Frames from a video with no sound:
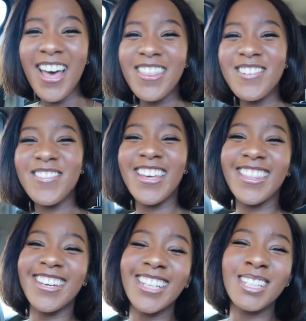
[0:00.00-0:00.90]
the weather
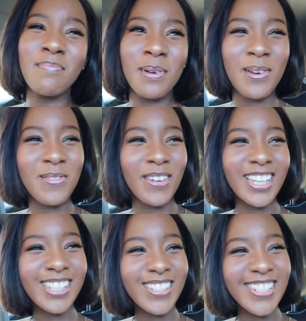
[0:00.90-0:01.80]
is
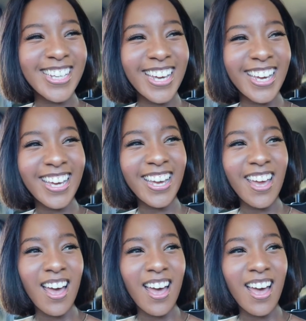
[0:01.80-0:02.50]
perfect today